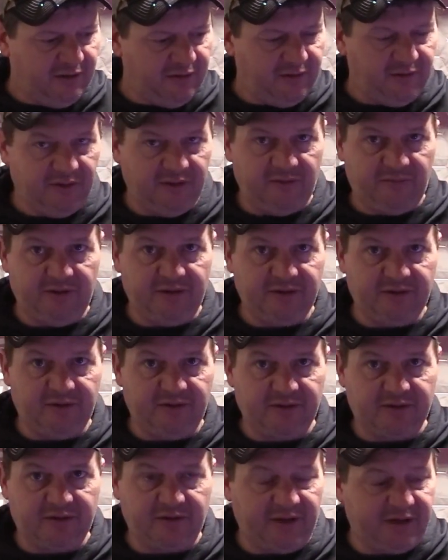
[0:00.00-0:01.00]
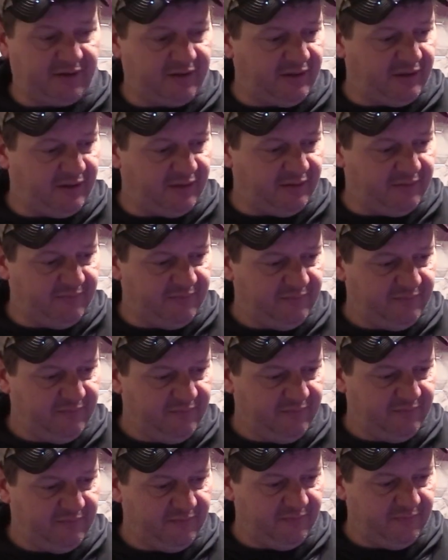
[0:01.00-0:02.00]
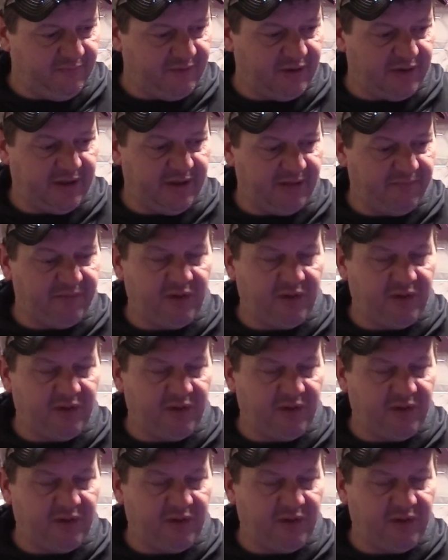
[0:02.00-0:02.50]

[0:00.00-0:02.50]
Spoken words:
Little ones, it looks like they're hitting